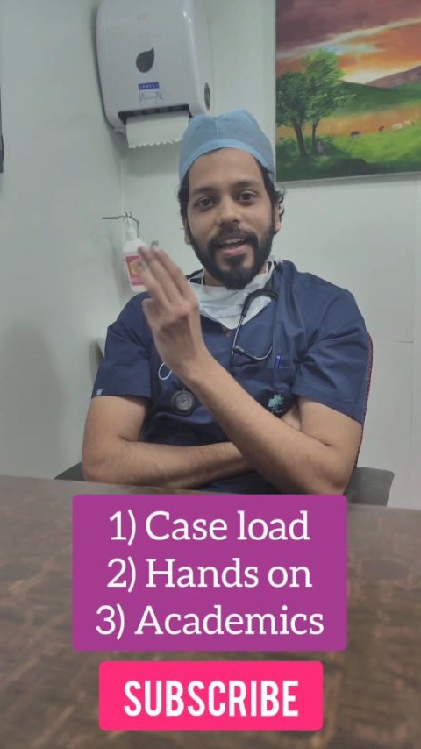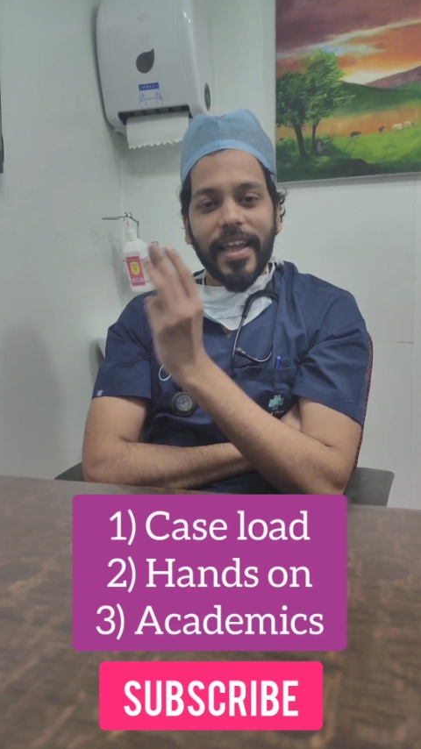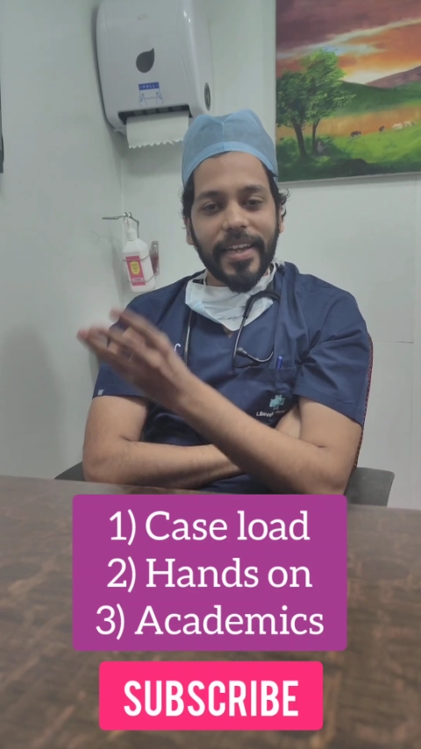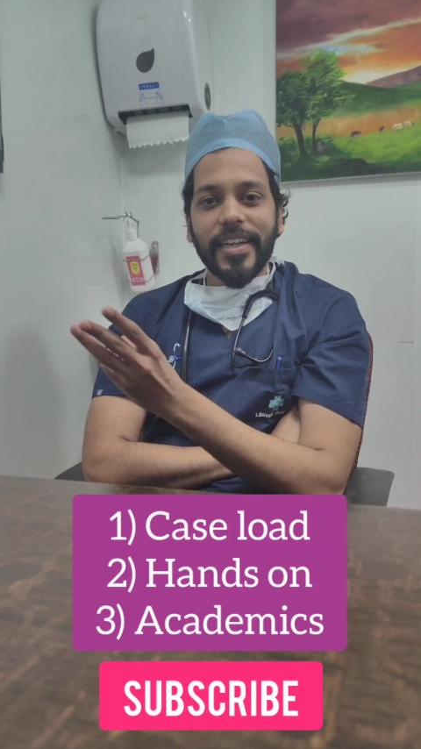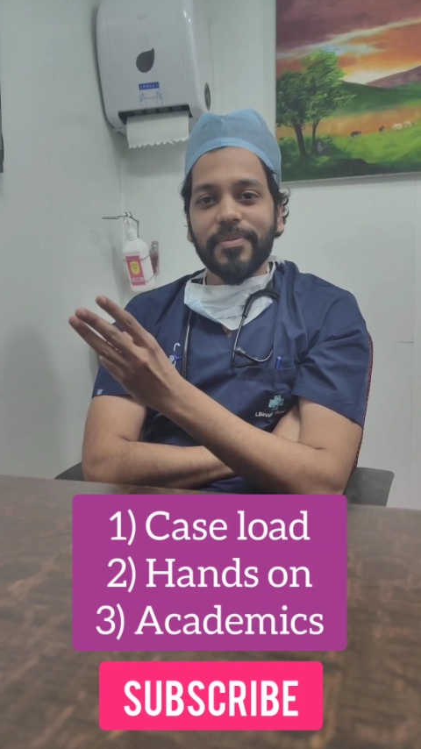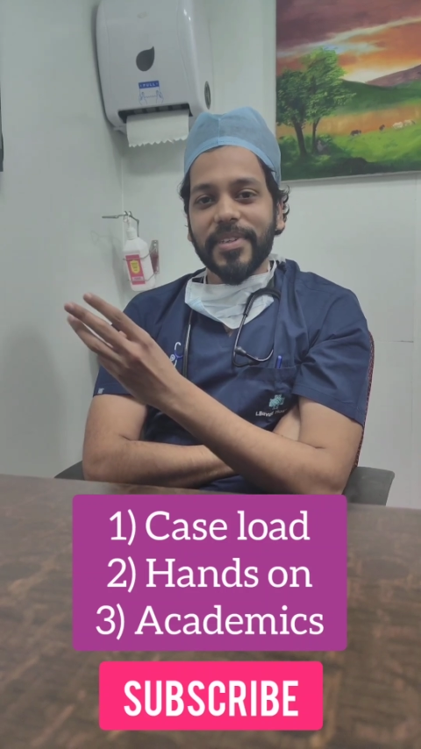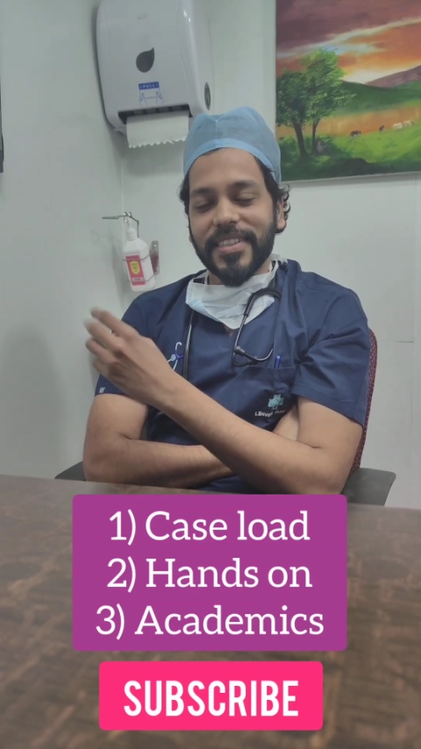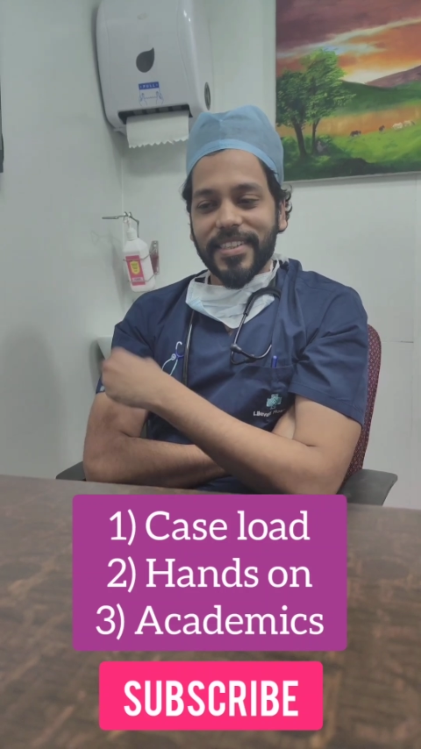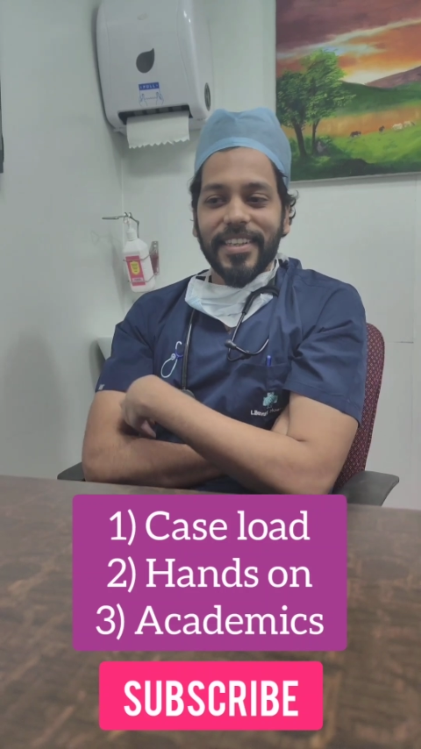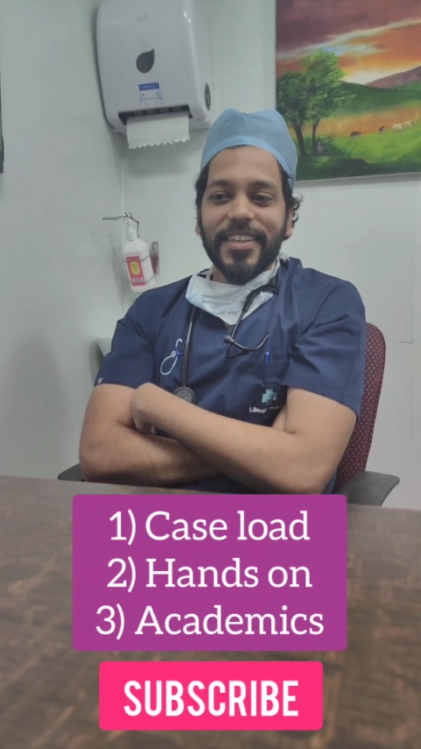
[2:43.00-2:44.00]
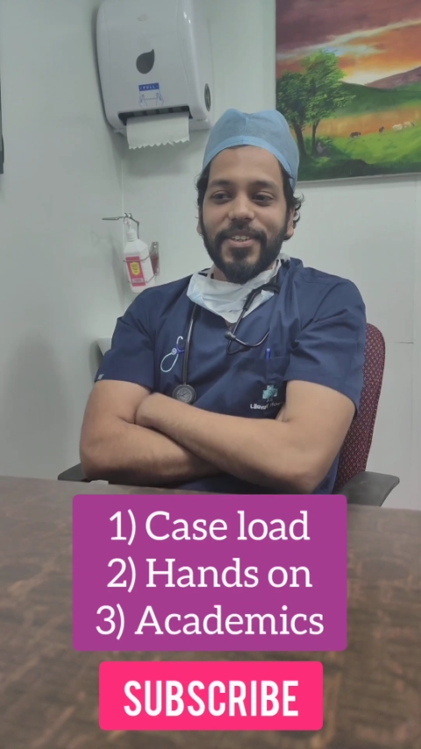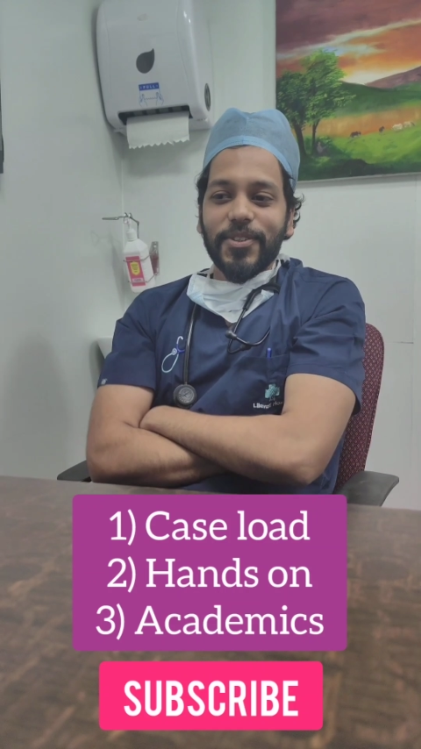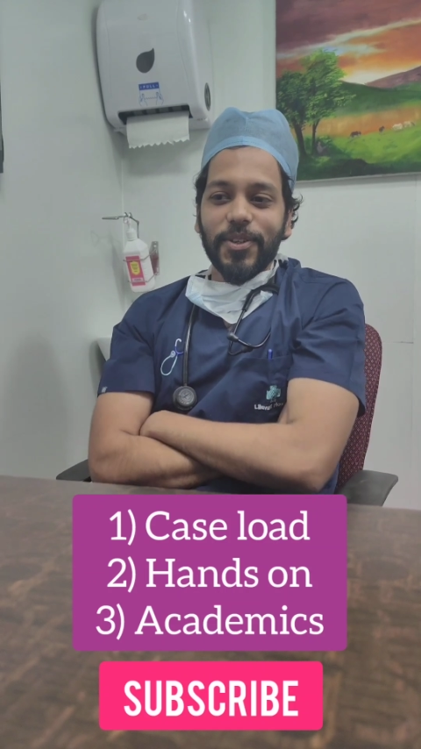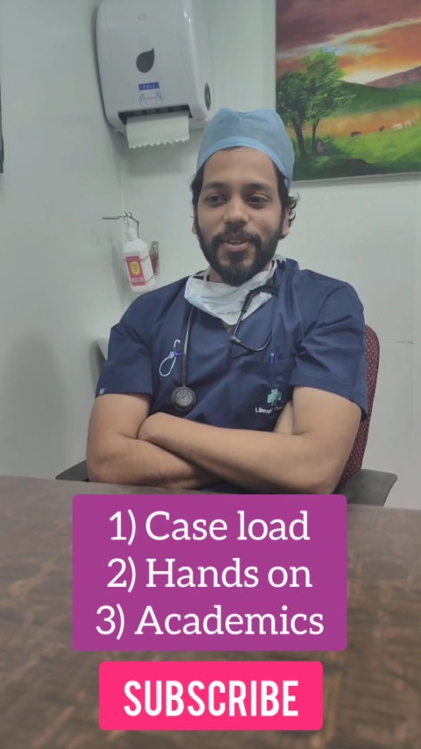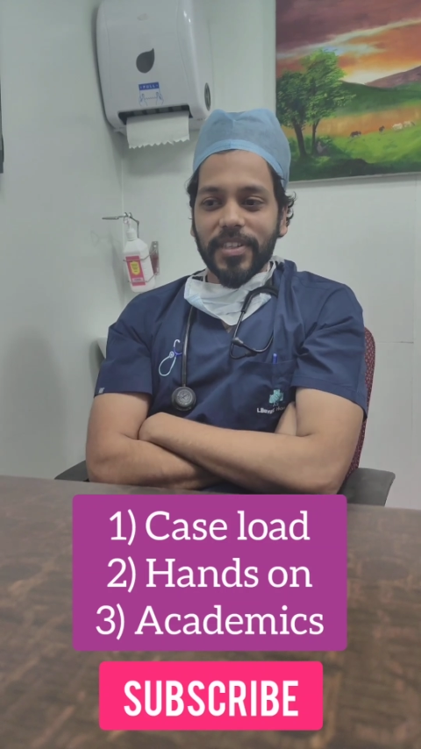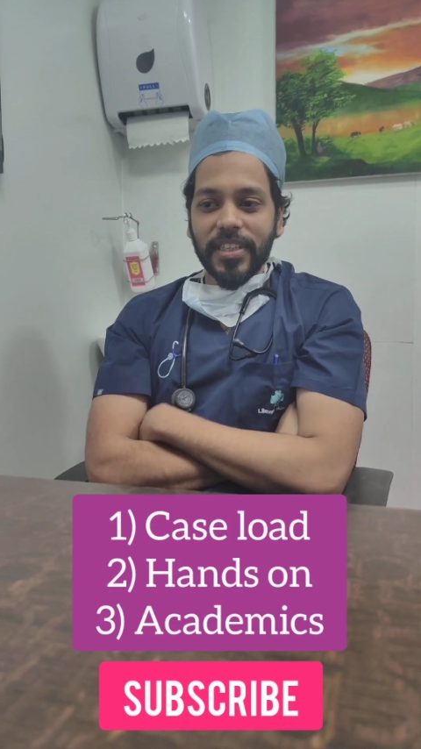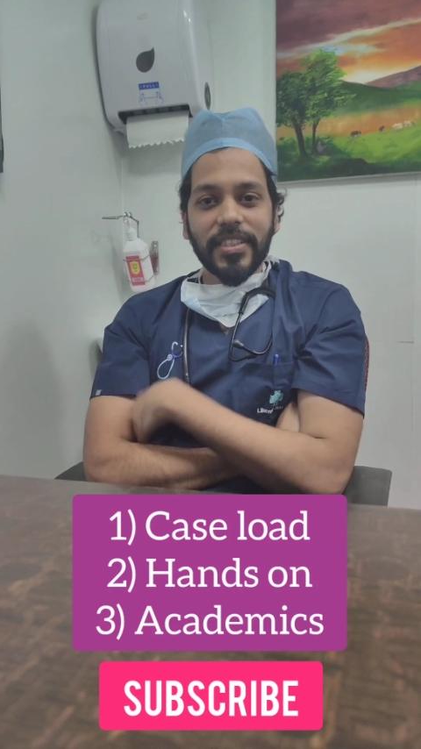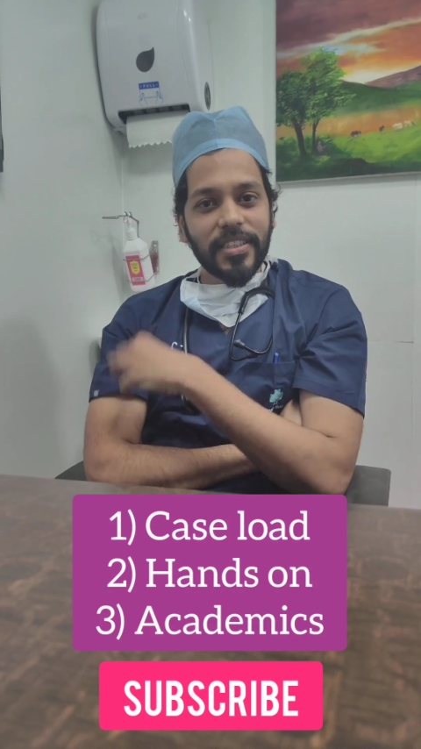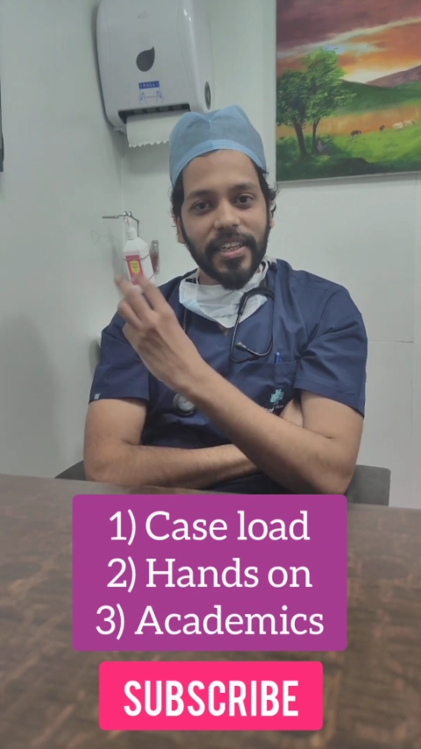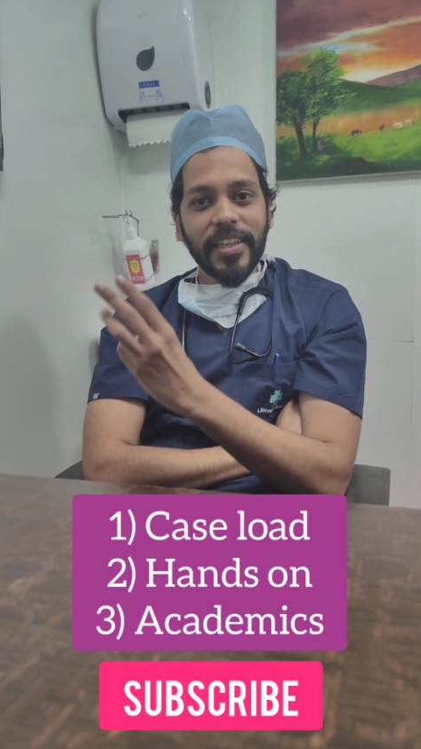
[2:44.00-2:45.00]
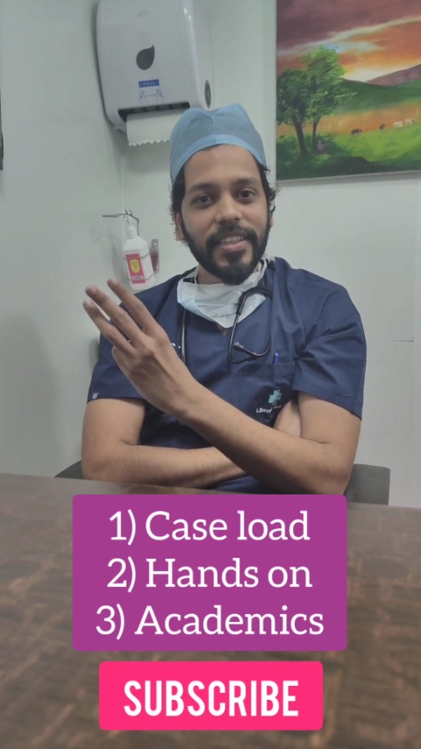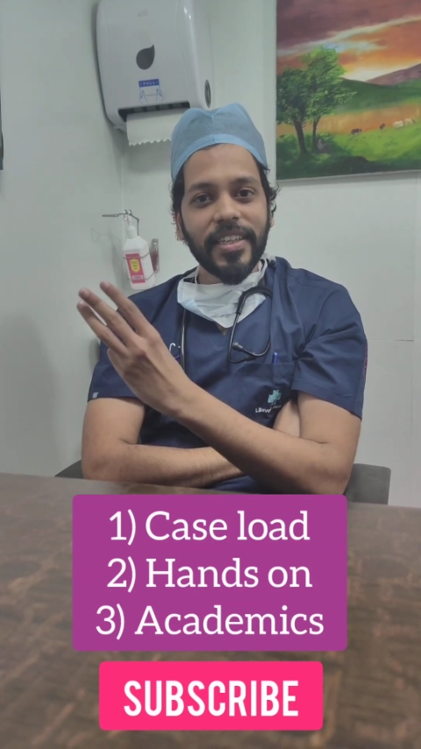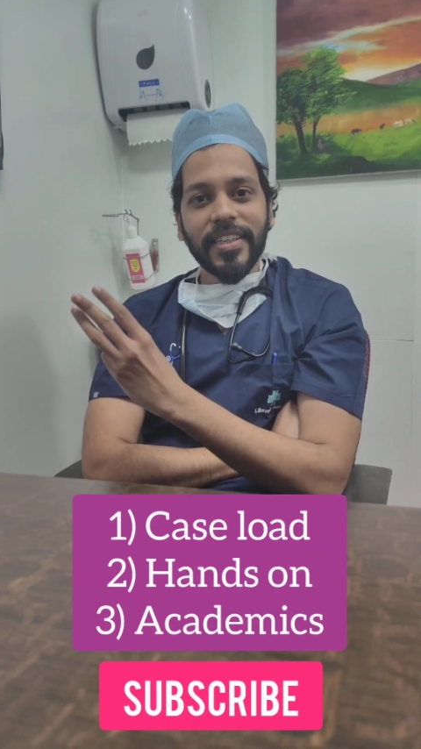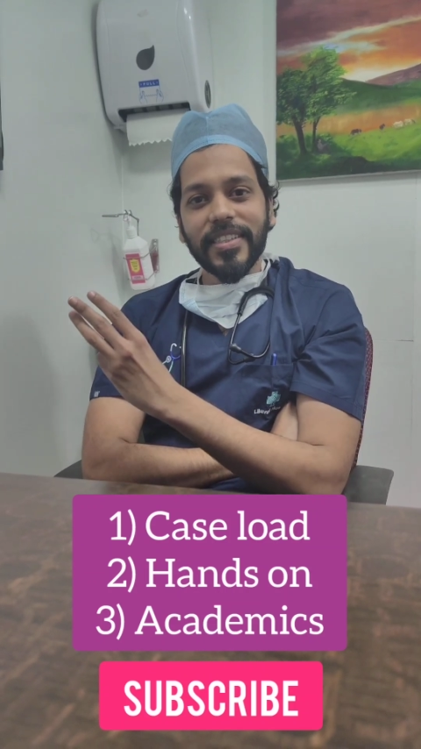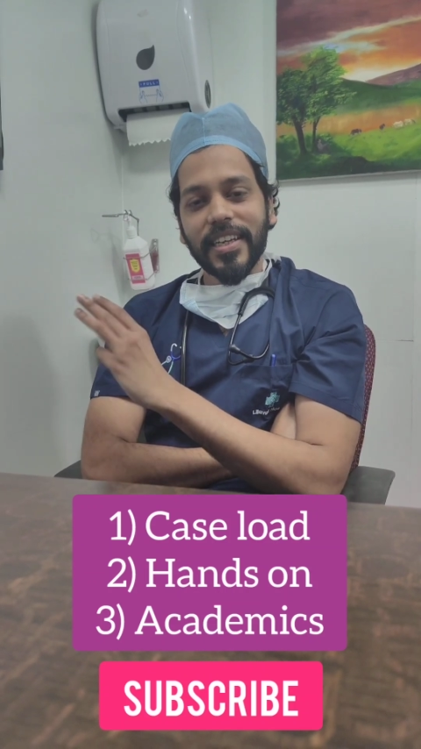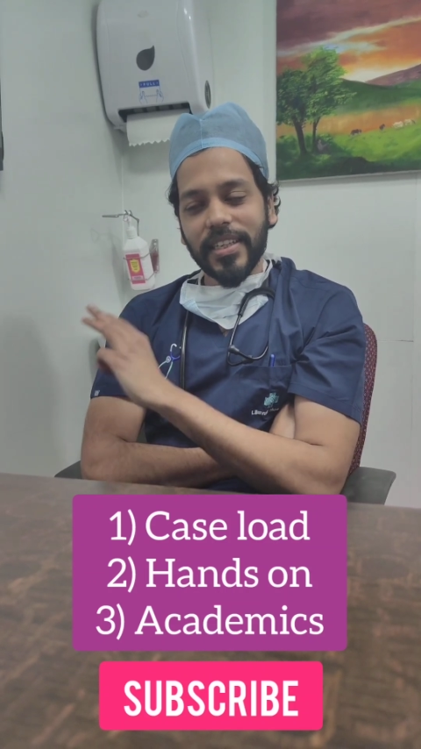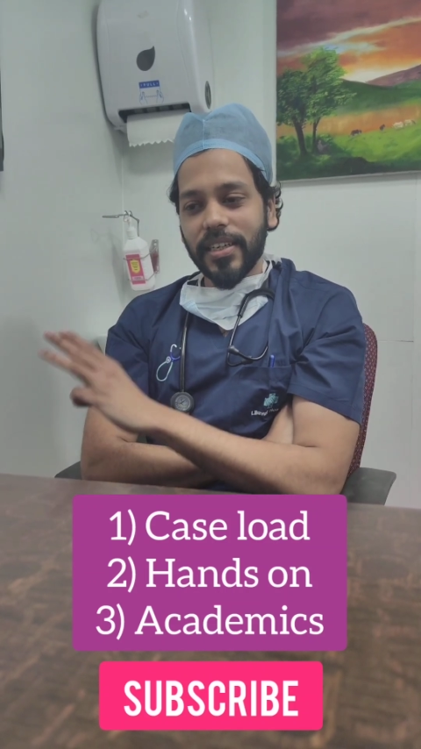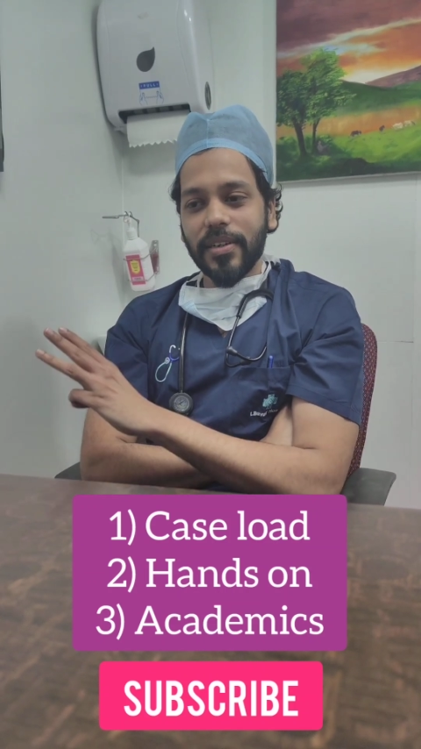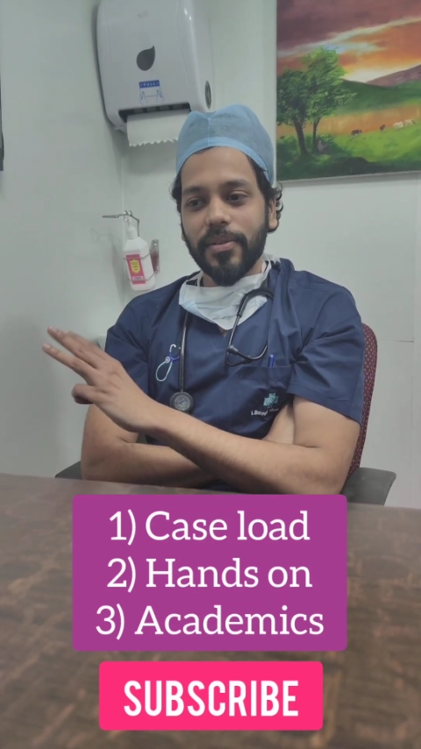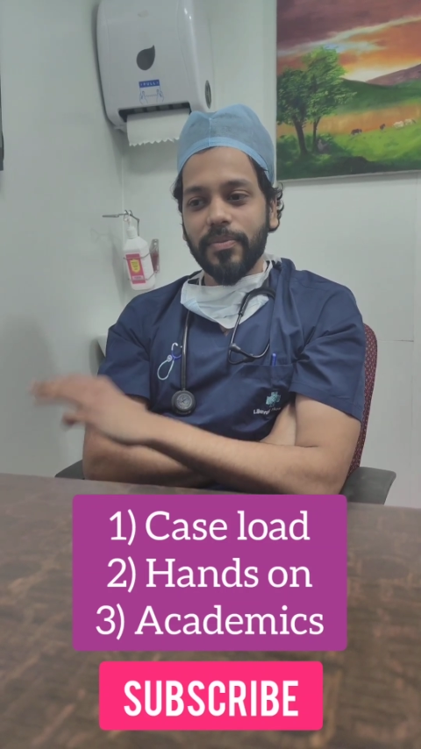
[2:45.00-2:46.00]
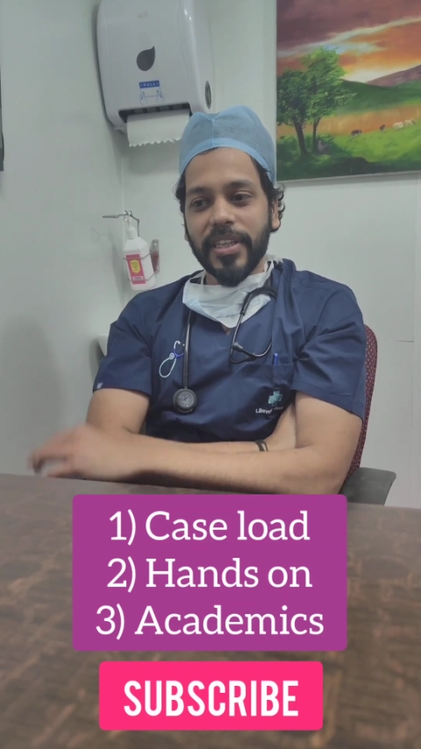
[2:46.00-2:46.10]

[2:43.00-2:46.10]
academics. So these three things are the